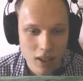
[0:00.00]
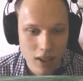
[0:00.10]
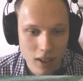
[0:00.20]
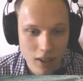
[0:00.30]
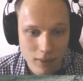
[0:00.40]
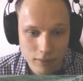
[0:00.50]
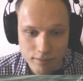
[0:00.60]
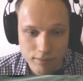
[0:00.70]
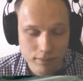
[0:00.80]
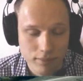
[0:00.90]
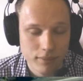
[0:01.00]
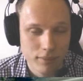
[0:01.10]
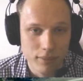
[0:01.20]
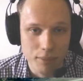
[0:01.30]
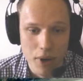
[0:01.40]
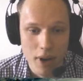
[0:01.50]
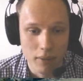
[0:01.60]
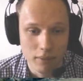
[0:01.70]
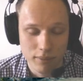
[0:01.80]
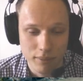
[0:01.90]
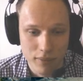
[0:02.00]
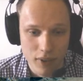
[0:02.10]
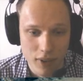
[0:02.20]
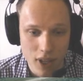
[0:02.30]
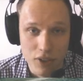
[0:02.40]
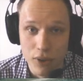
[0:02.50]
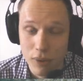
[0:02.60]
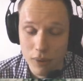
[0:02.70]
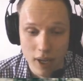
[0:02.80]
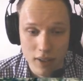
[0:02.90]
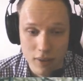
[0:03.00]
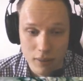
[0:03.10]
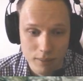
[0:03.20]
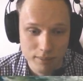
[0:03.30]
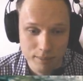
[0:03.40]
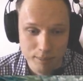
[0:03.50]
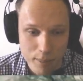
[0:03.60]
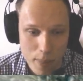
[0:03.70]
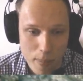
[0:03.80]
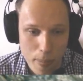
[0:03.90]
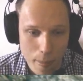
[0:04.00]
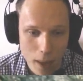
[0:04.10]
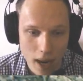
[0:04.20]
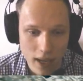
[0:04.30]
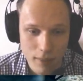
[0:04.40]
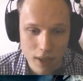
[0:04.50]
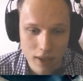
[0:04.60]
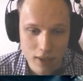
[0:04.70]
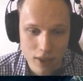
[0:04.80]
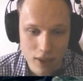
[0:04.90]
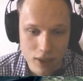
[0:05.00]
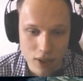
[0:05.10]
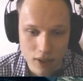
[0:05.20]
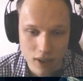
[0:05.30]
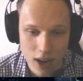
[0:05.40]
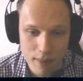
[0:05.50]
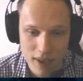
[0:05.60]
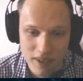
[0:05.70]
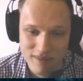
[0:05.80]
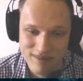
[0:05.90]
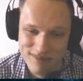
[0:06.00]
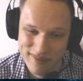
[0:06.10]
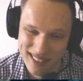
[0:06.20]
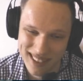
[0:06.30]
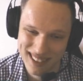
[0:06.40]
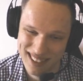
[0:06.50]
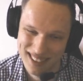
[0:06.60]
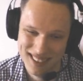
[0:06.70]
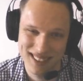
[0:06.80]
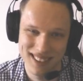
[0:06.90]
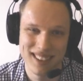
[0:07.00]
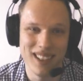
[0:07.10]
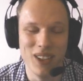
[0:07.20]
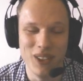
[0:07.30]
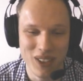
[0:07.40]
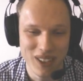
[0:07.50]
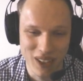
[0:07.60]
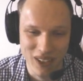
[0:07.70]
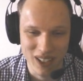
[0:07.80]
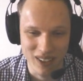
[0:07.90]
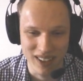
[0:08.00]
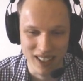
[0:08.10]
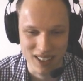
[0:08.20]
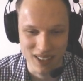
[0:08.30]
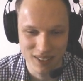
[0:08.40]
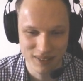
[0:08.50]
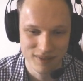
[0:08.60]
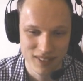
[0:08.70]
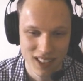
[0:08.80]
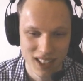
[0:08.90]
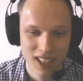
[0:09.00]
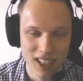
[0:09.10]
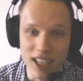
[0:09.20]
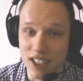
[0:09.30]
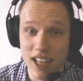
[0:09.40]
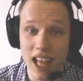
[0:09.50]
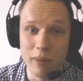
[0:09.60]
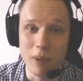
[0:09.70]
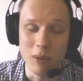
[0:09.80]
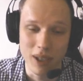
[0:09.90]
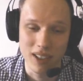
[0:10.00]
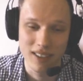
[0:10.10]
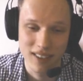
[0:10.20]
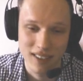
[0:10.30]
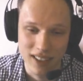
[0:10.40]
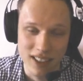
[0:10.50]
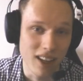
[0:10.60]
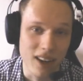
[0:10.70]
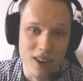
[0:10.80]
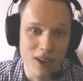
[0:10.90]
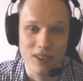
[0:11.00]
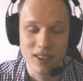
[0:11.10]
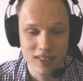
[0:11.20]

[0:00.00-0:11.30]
Um, yeah, that's two, I guess. I can make she start climbing. Uh, no, no, I don't think so. He's an animal, but he's not a goat.